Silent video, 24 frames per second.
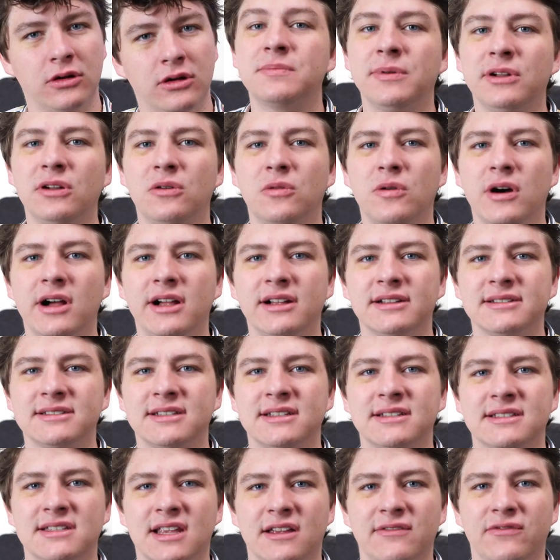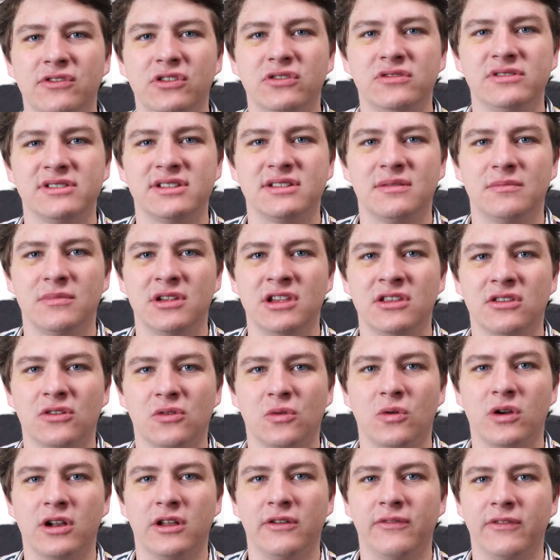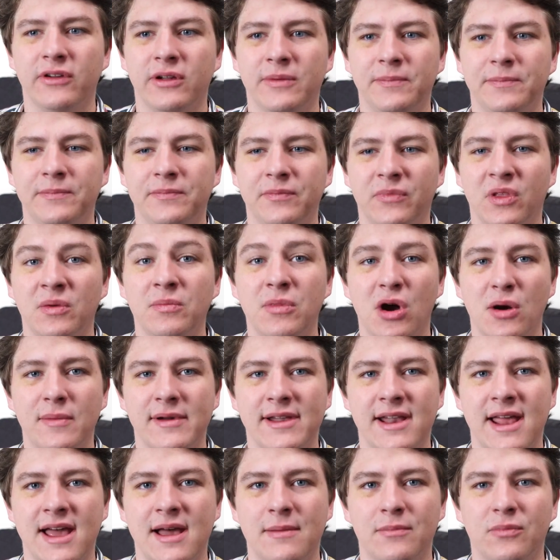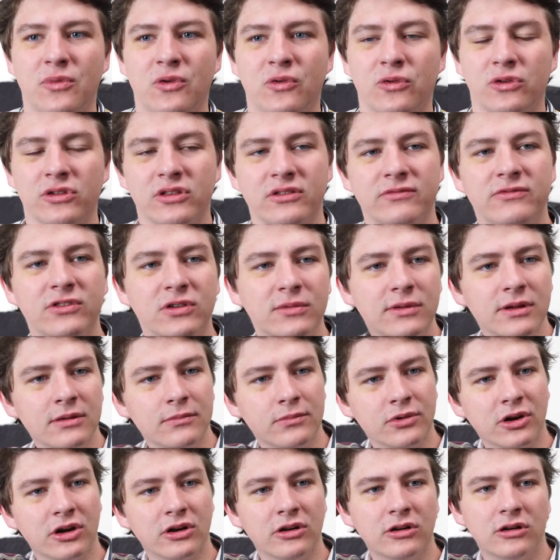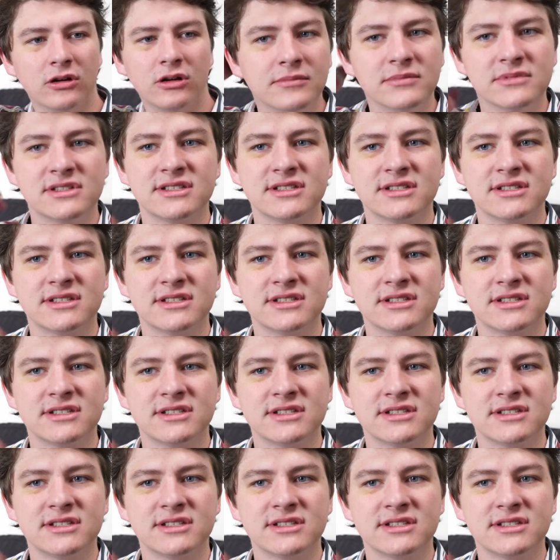It's been a while since I've used either one of them, the Moment app or the Filmic Pro,